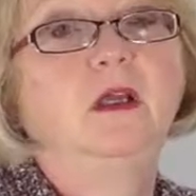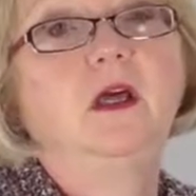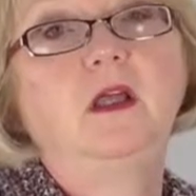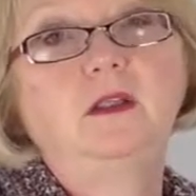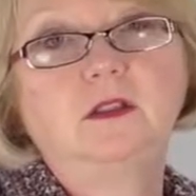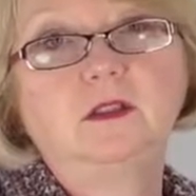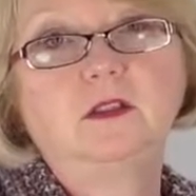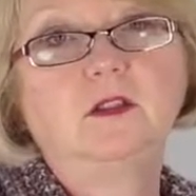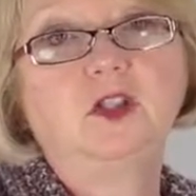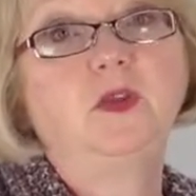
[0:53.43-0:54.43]
and
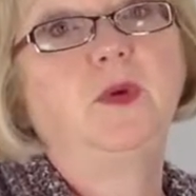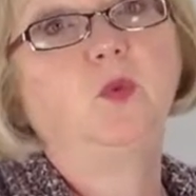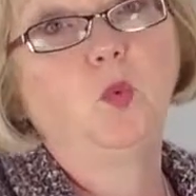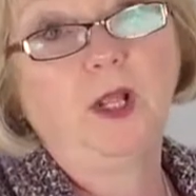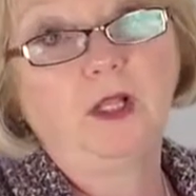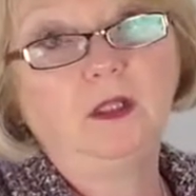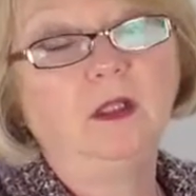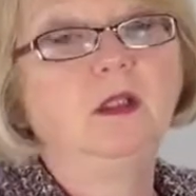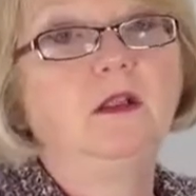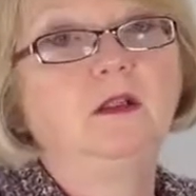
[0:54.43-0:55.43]
do it
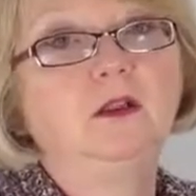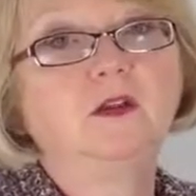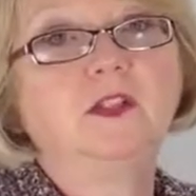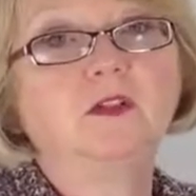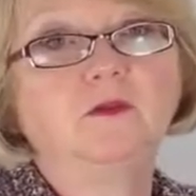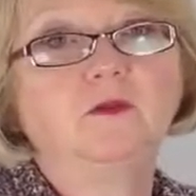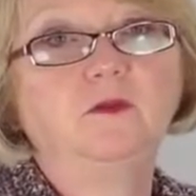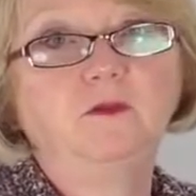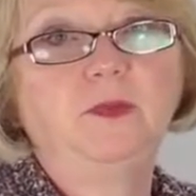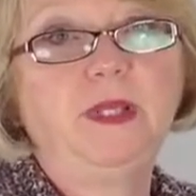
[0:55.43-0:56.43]
well. Lots of
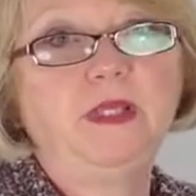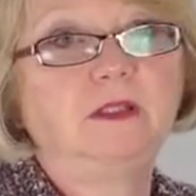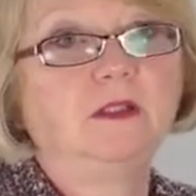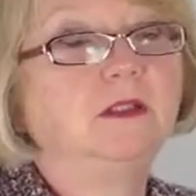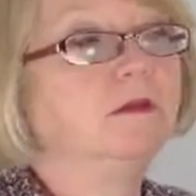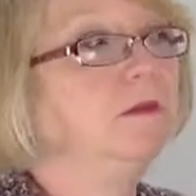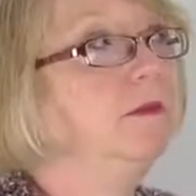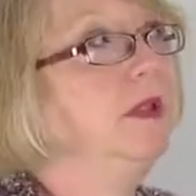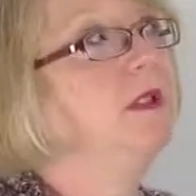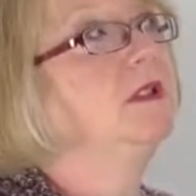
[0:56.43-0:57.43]
pins
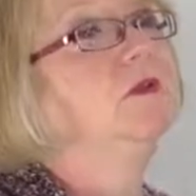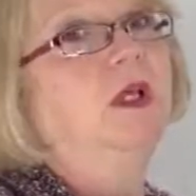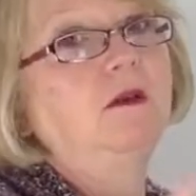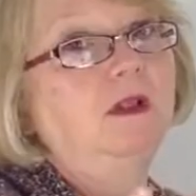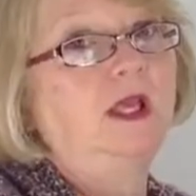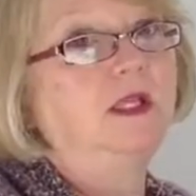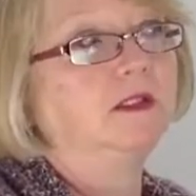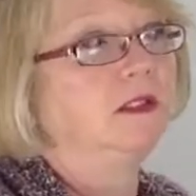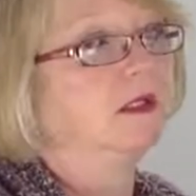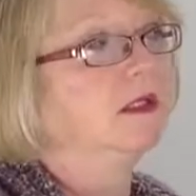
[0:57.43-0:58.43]
without the
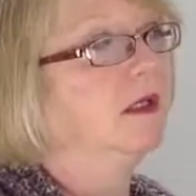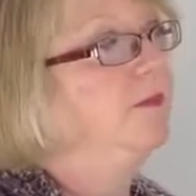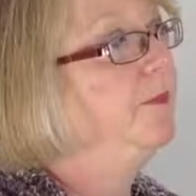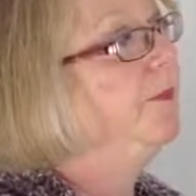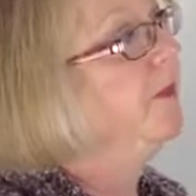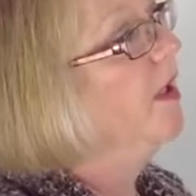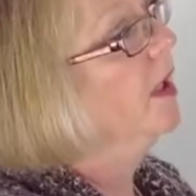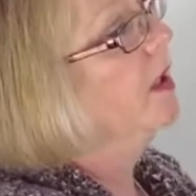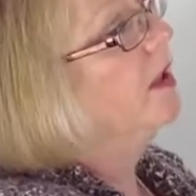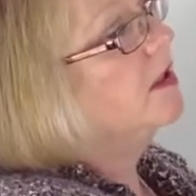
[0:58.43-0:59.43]
heads this time.
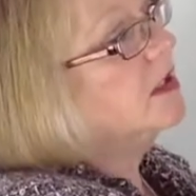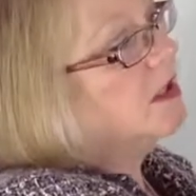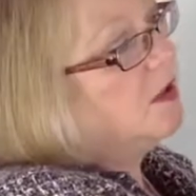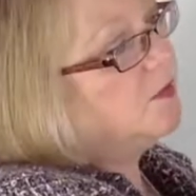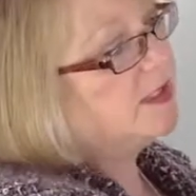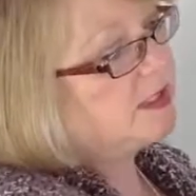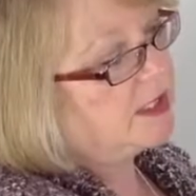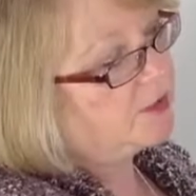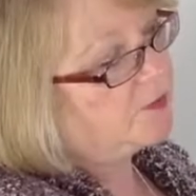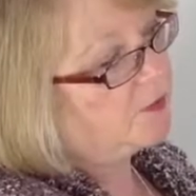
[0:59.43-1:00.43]
Start the
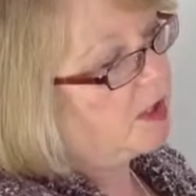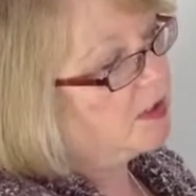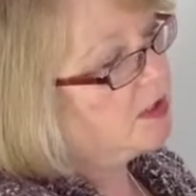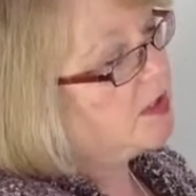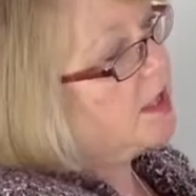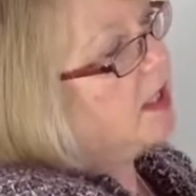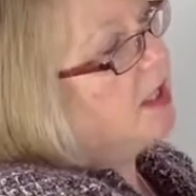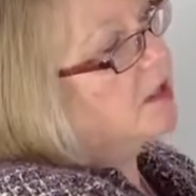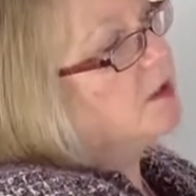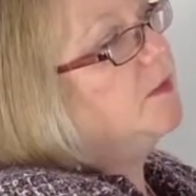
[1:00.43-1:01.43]
centre front
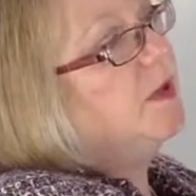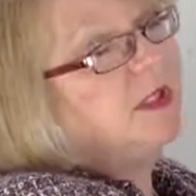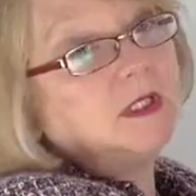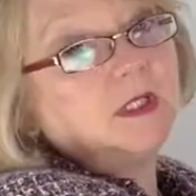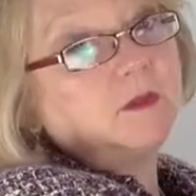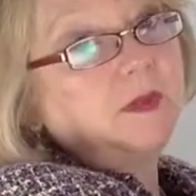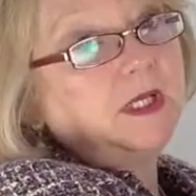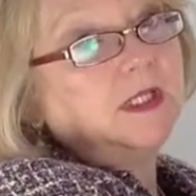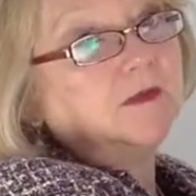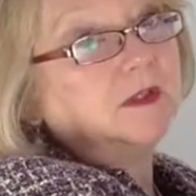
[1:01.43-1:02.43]
and pin it at the
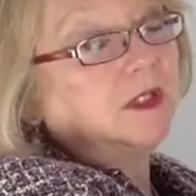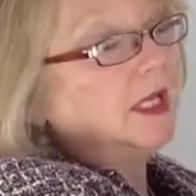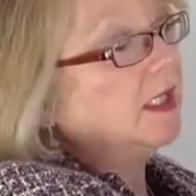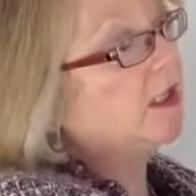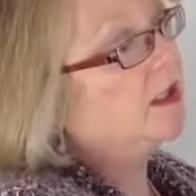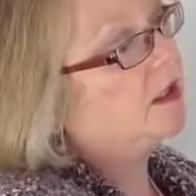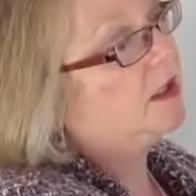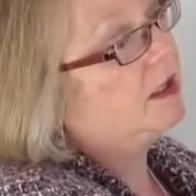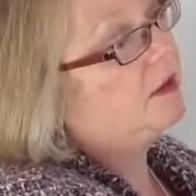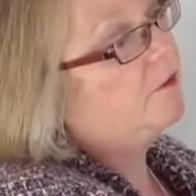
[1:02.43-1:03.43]
base of the neck.
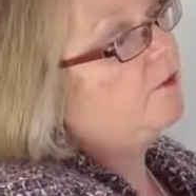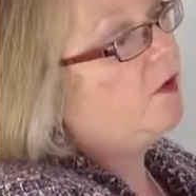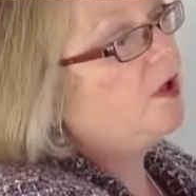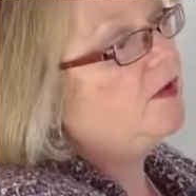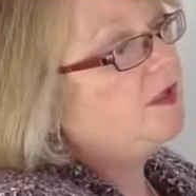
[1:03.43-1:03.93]
Follow